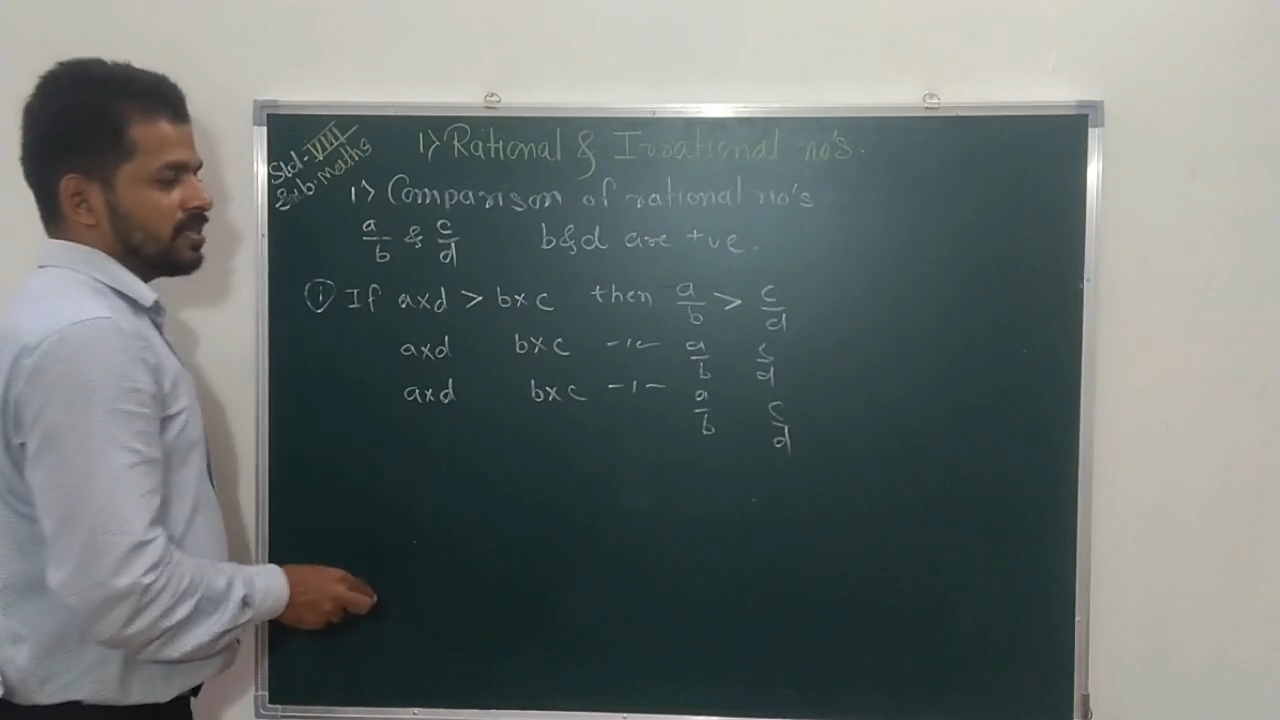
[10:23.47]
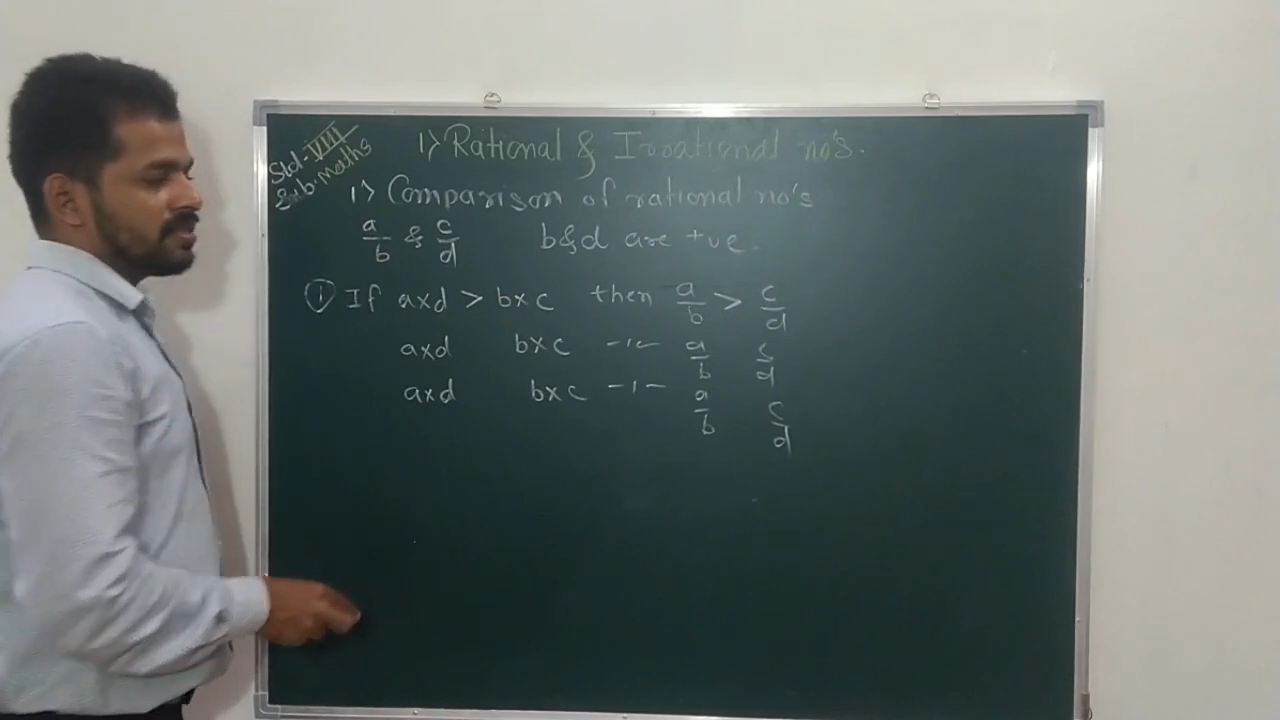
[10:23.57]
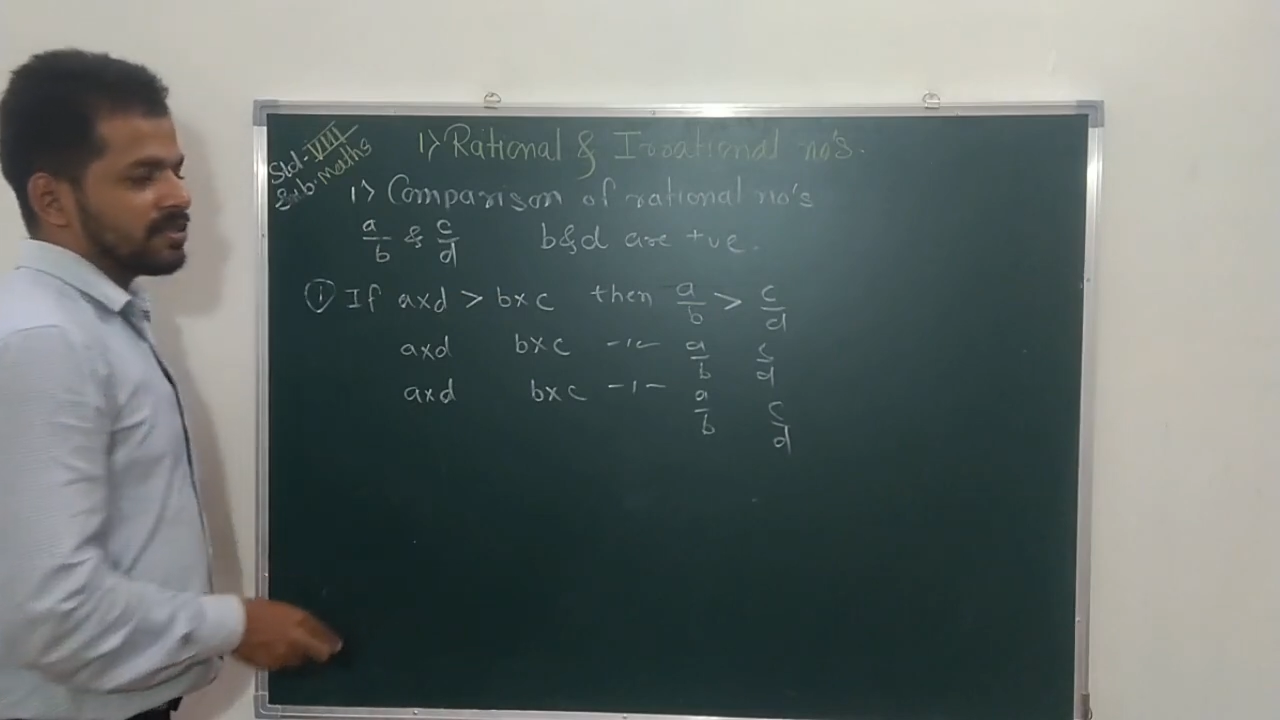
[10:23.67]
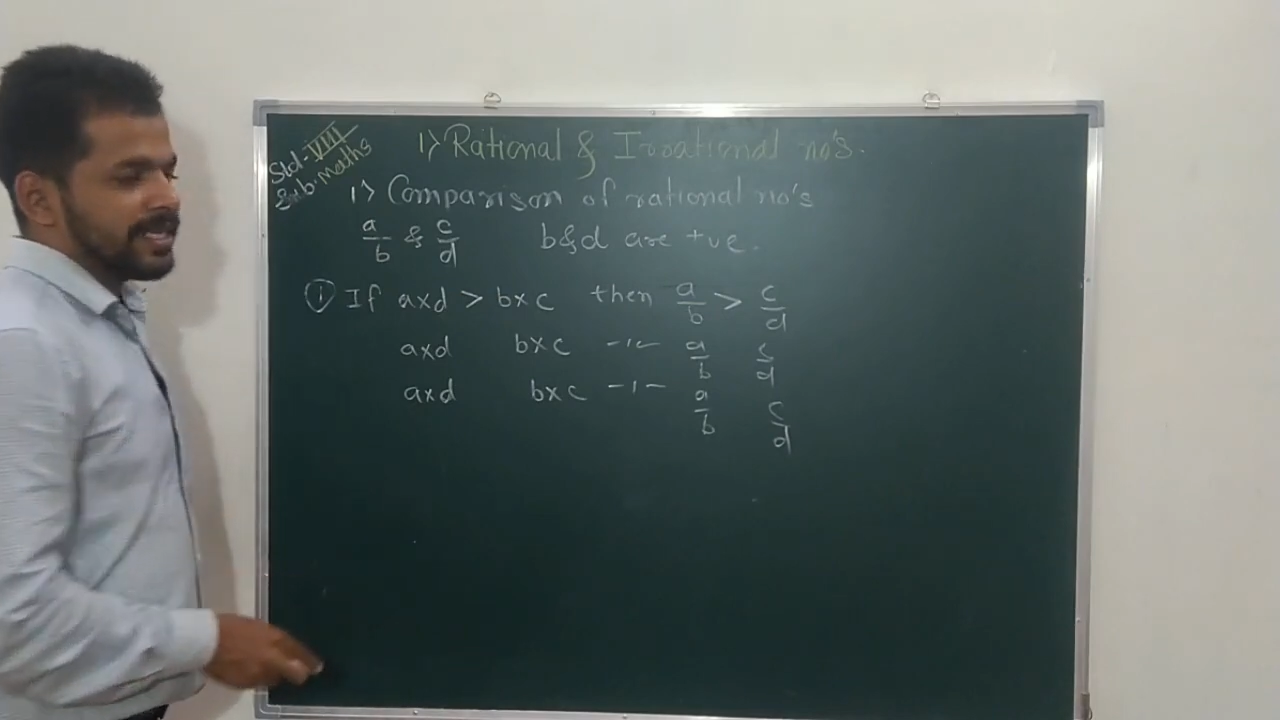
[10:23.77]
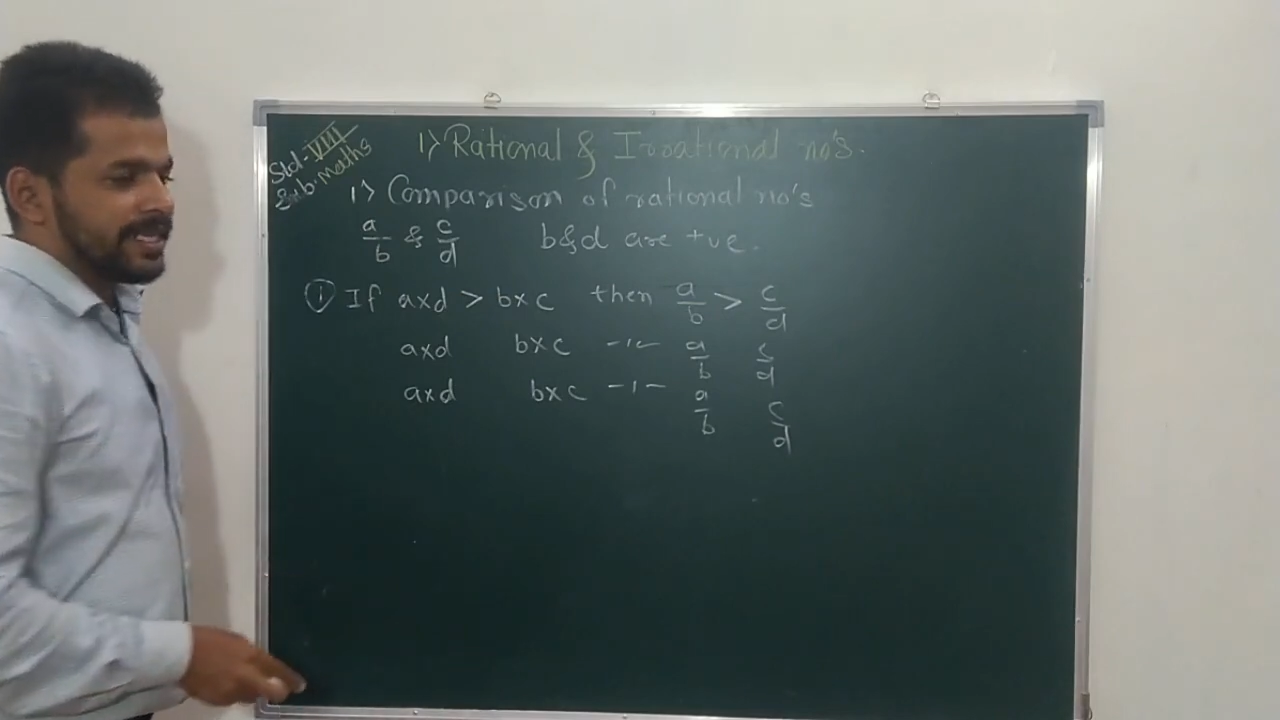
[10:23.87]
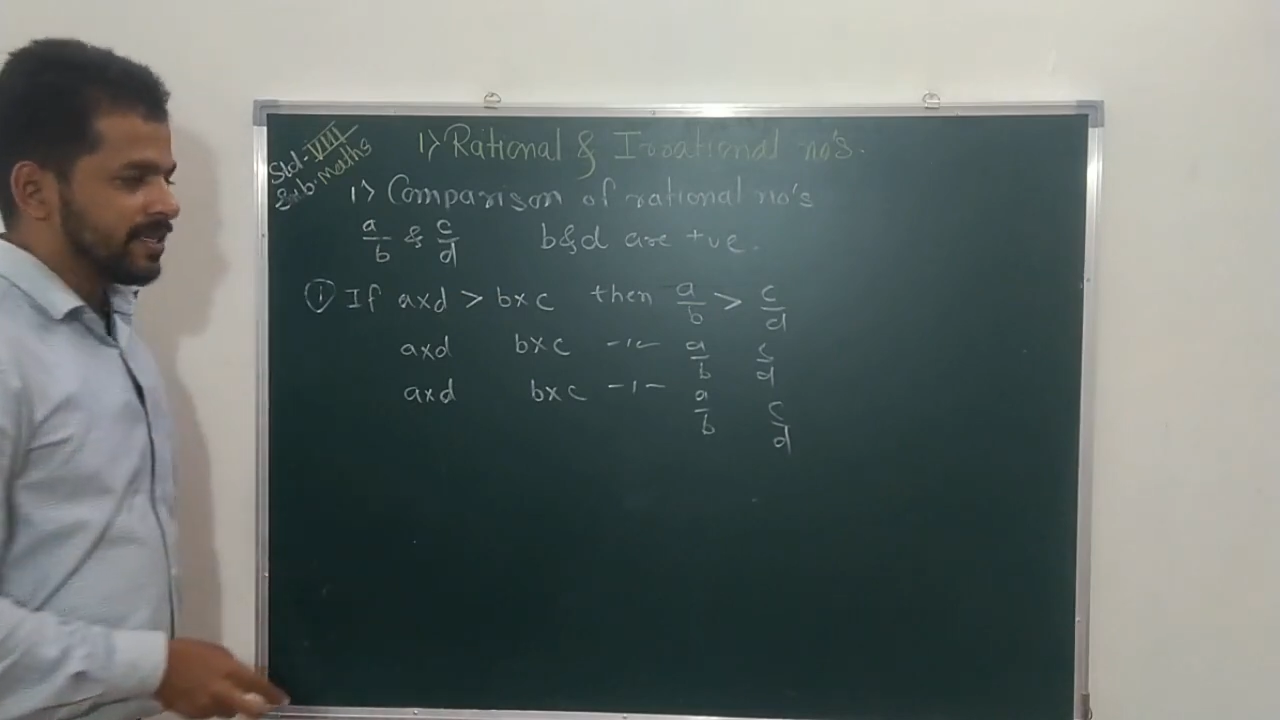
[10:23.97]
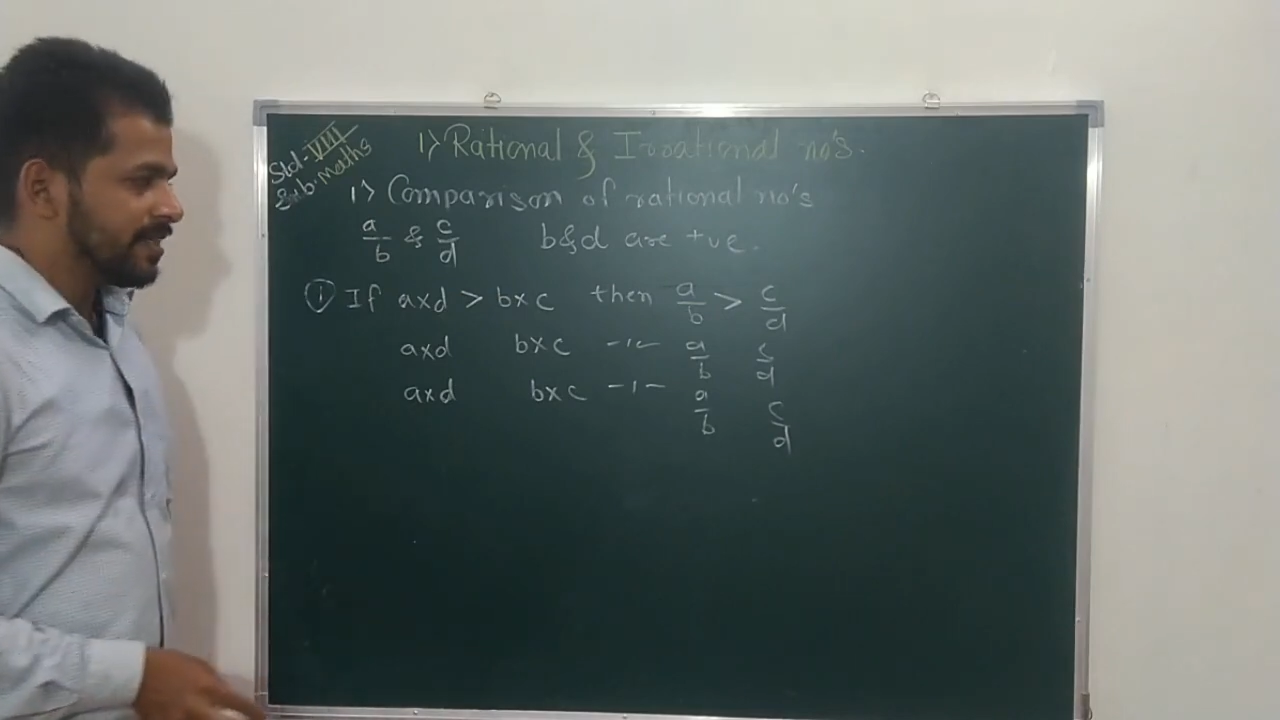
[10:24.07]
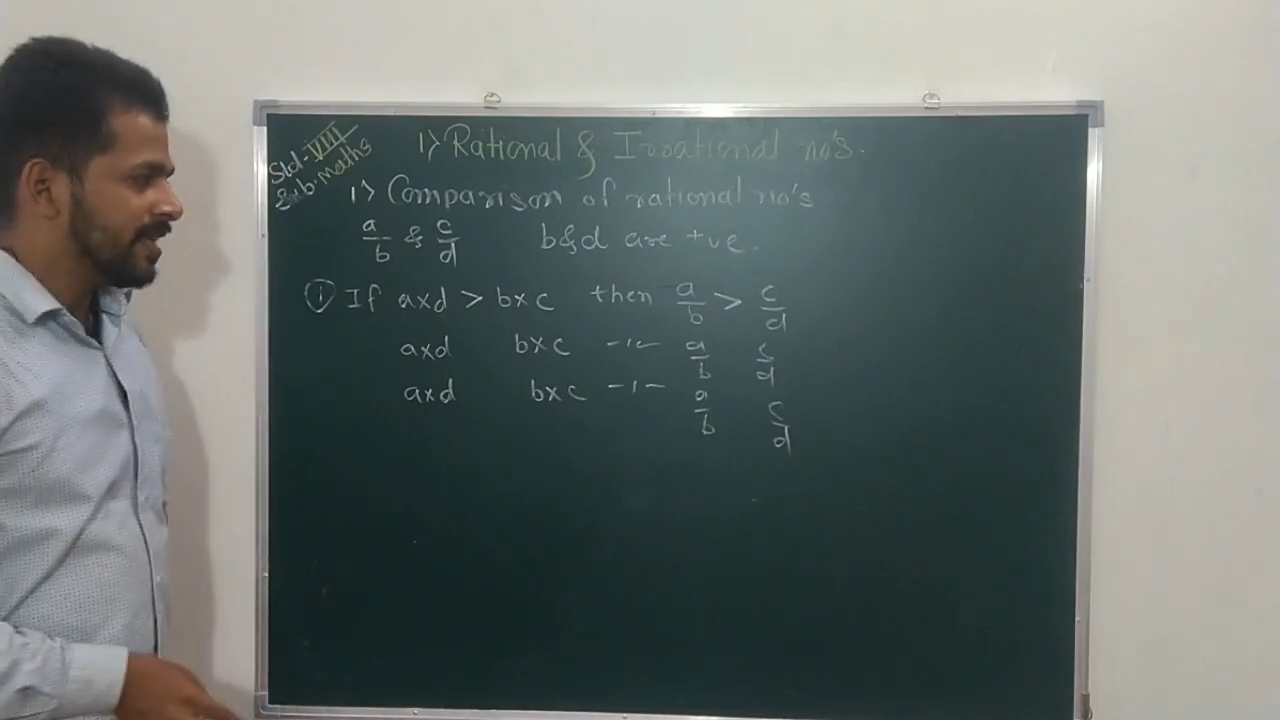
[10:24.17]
is greater